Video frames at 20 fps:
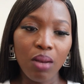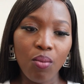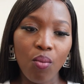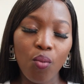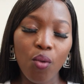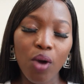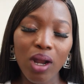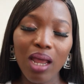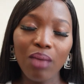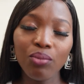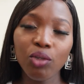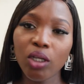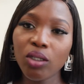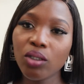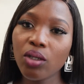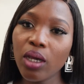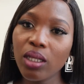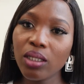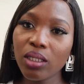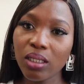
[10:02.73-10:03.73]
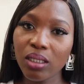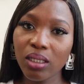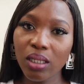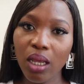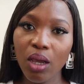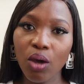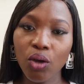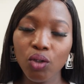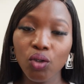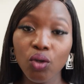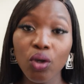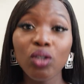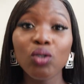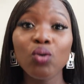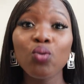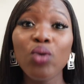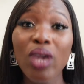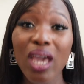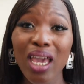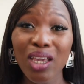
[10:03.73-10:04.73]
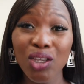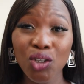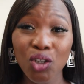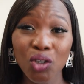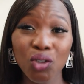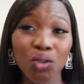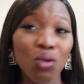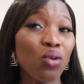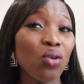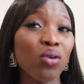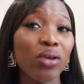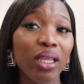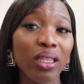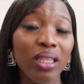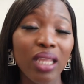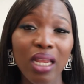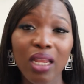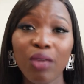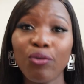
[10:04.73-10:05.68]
What I'm just going to say also is, where is your school located?